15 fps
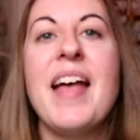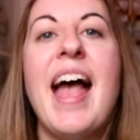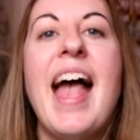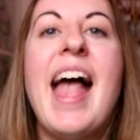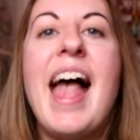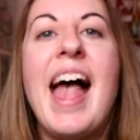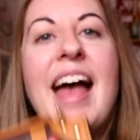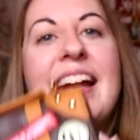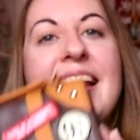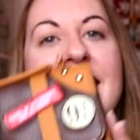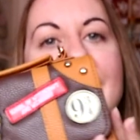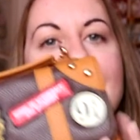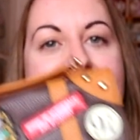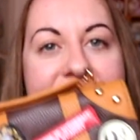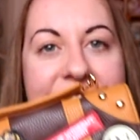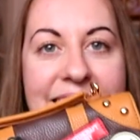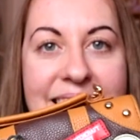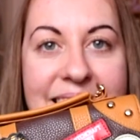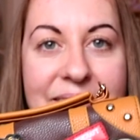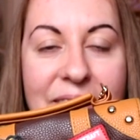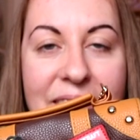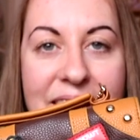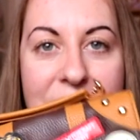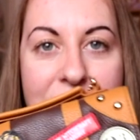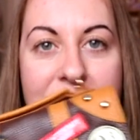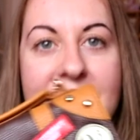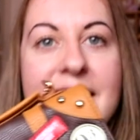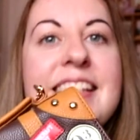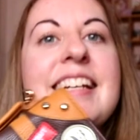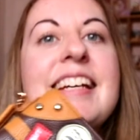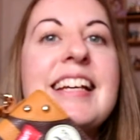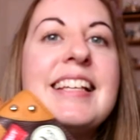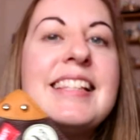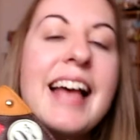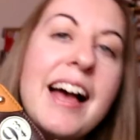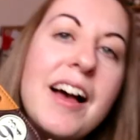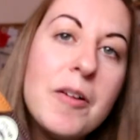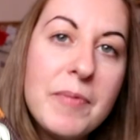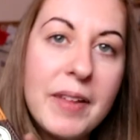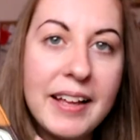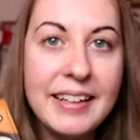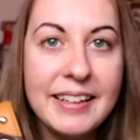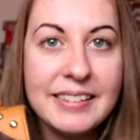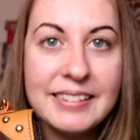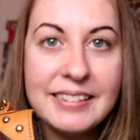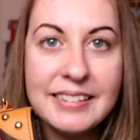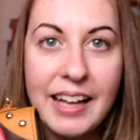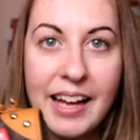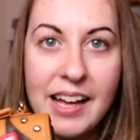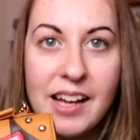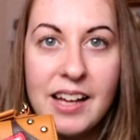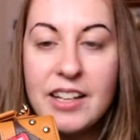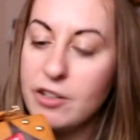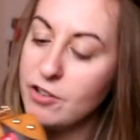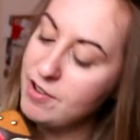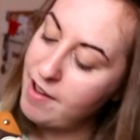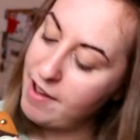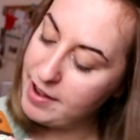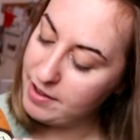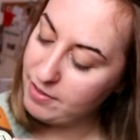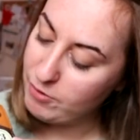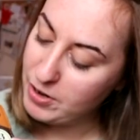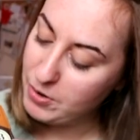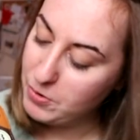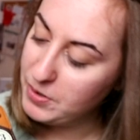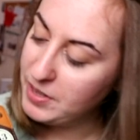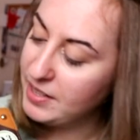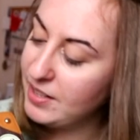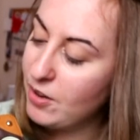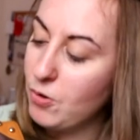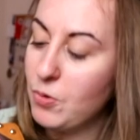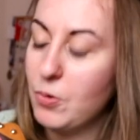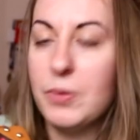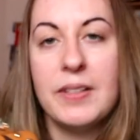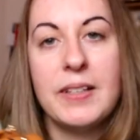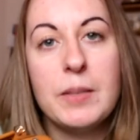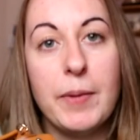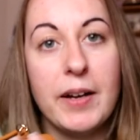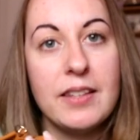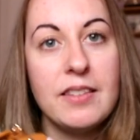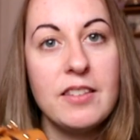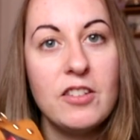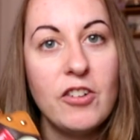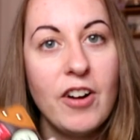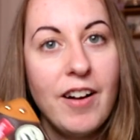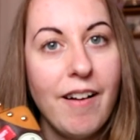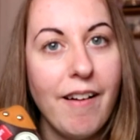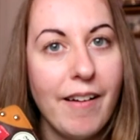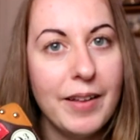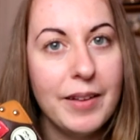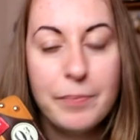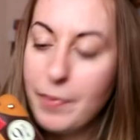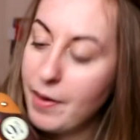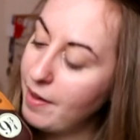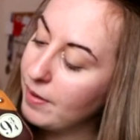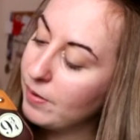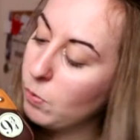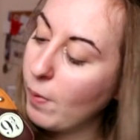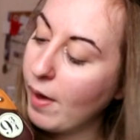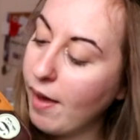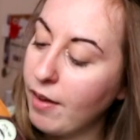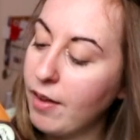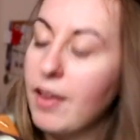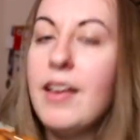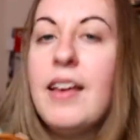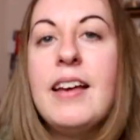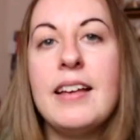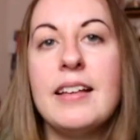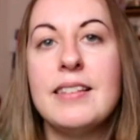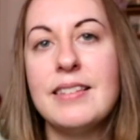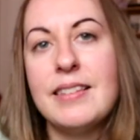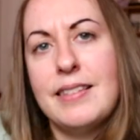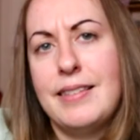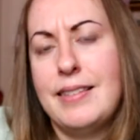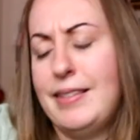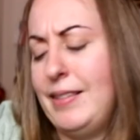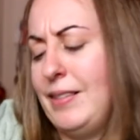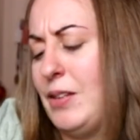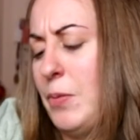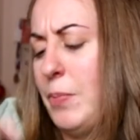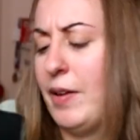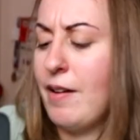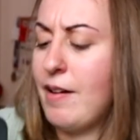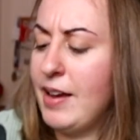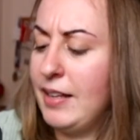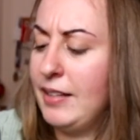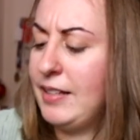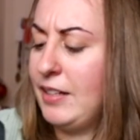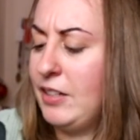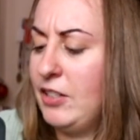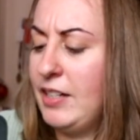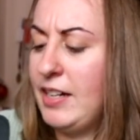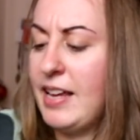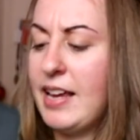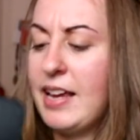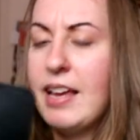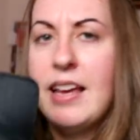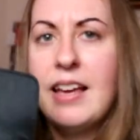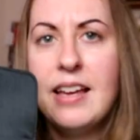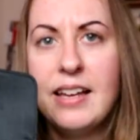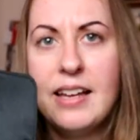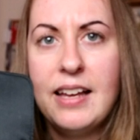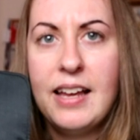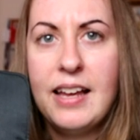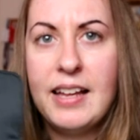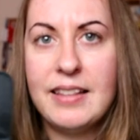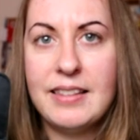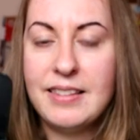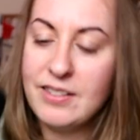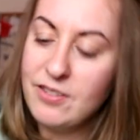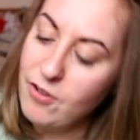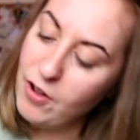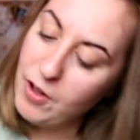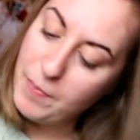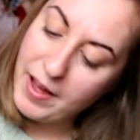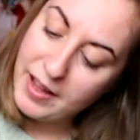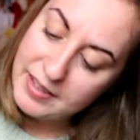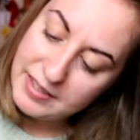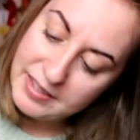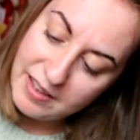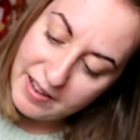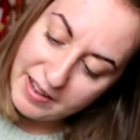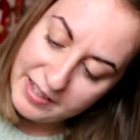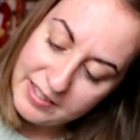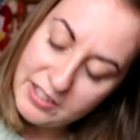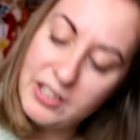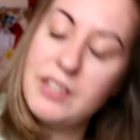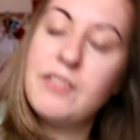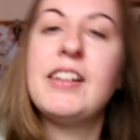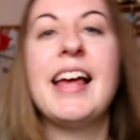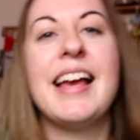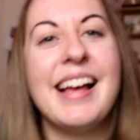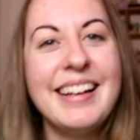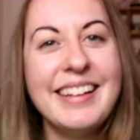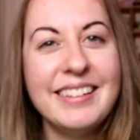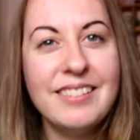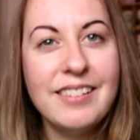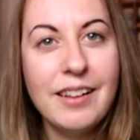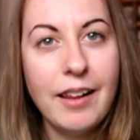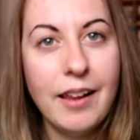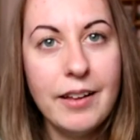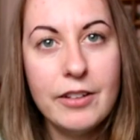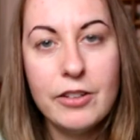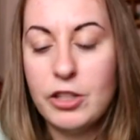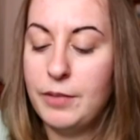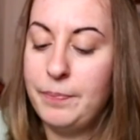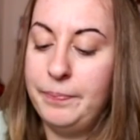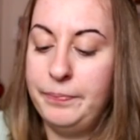and it's this one, which is um, a little uh, nine and three quarters Hogwarts Express trunk purse bag. It's super nice actually. It's not a bad size, just for like a little clutch.